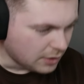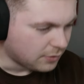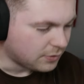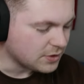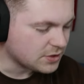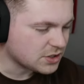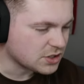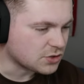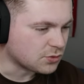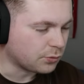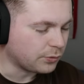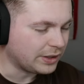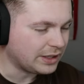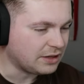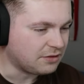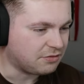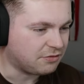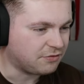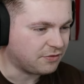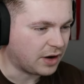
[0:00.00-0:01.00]
This is
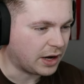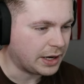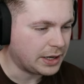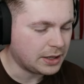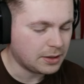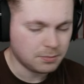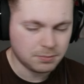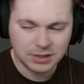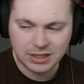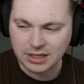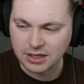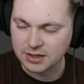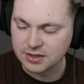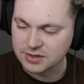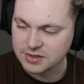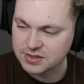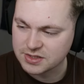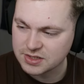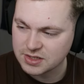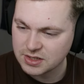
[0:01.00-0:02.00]
really fun
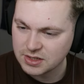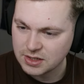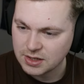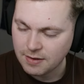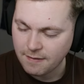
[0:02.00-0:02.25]
because